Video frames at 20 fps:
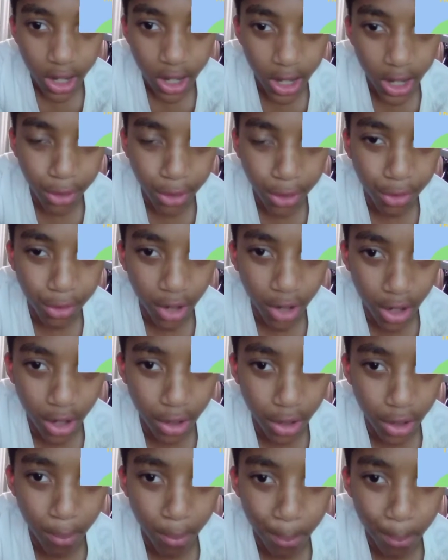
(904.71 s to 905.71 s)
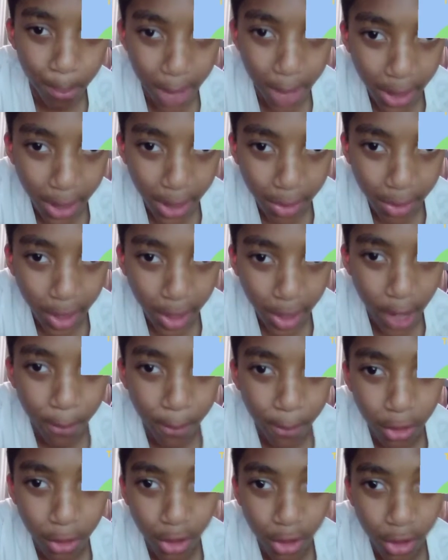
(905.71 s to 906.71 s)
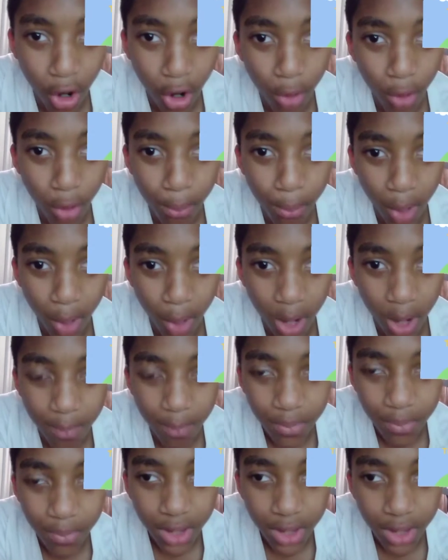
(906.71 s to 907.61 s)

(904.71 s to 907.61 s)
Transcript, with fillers: It's not an amazing episode, but